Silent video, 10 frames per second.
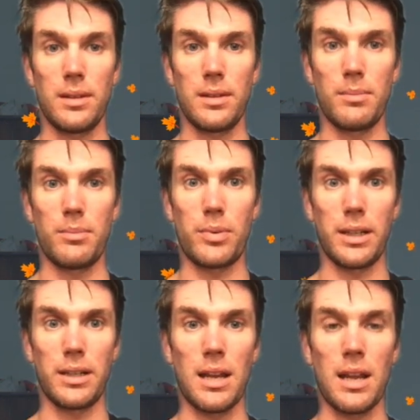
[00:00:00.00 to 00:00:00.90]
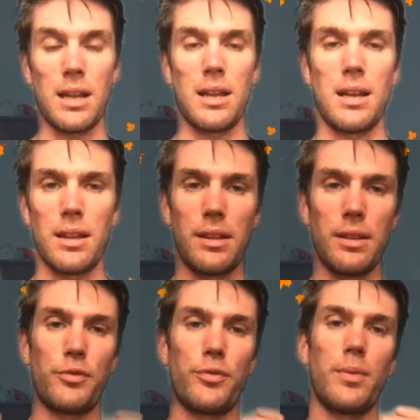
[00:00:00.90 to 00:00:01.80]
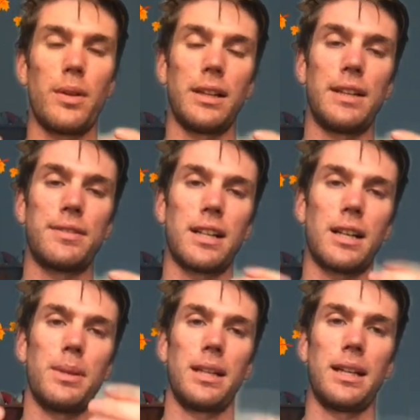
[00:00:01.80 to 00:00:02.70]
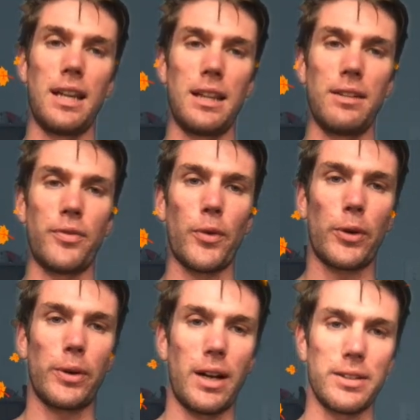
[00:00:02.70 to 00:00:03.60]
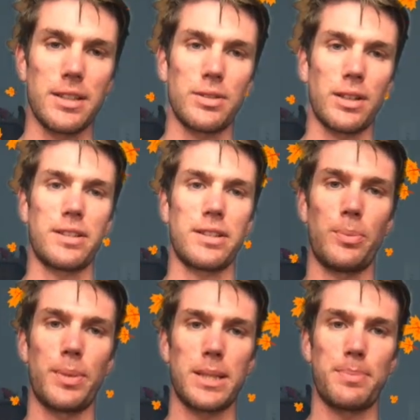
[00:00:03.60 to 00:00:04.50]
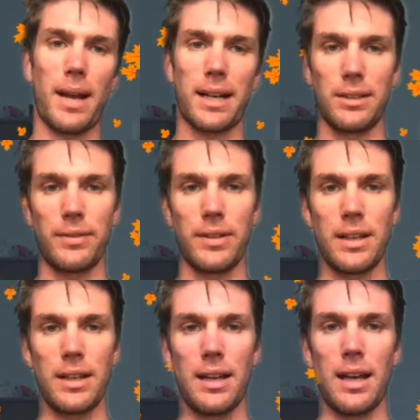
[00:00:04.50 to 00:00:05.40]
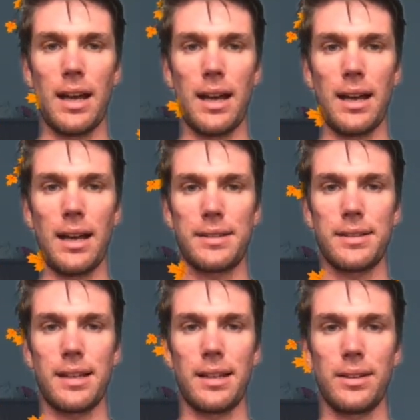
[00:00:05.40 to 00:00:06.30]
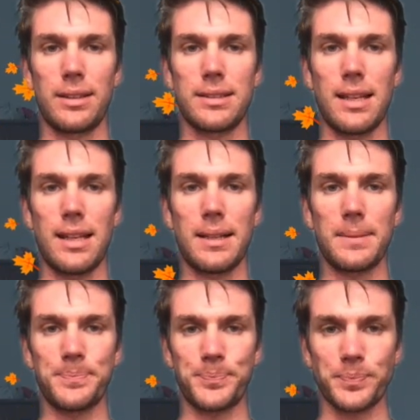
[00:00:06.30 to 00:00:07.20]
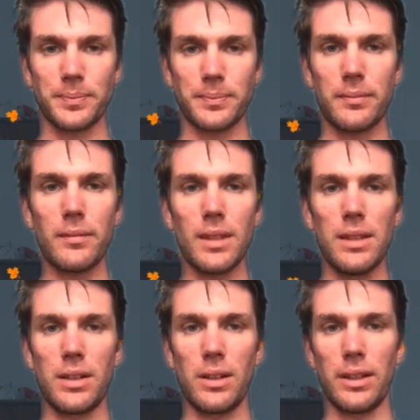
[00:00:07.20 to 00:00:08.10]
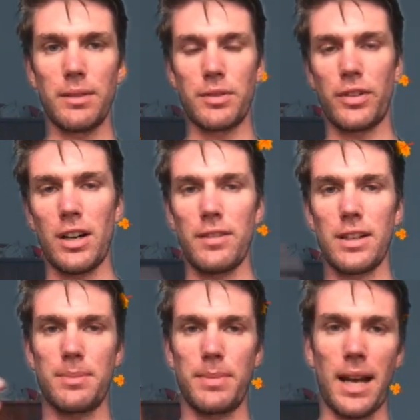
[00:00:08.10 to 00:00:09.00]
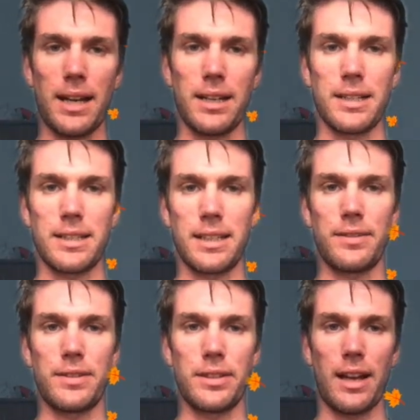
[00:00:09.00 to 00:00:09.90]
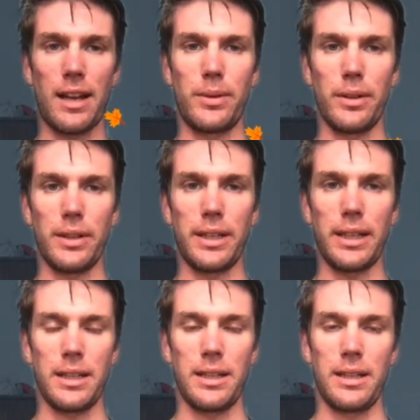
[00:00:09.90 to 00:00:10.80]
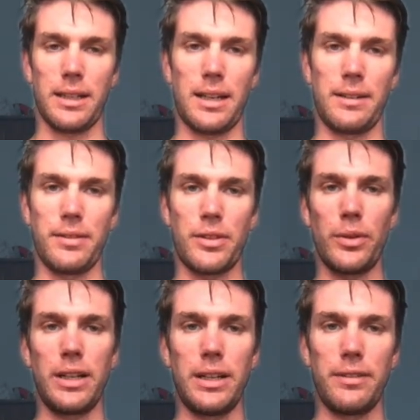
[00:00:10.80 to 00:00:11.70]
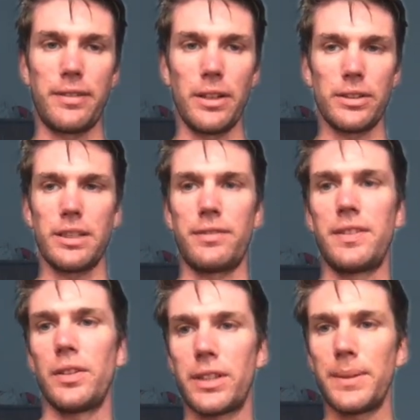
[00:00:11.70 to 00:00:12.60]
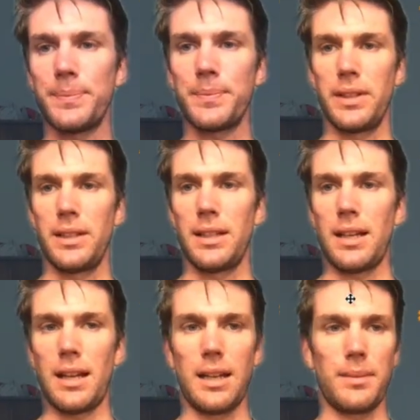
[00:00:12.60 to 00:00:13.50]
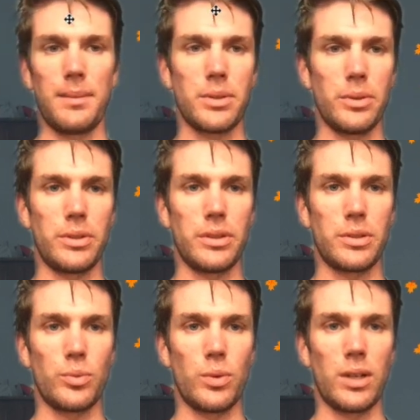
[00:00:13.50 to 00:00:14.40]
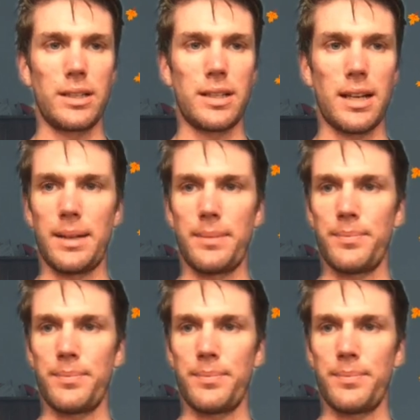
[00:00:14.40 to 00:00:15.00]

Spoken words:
bring in the leaves that are going to be in the foreground. So this will give us a little perspective so that it looks like there are leaves in front of us and behind us, and it gives you that really kind of 3D feel to the filter. So we'll do this one at a time.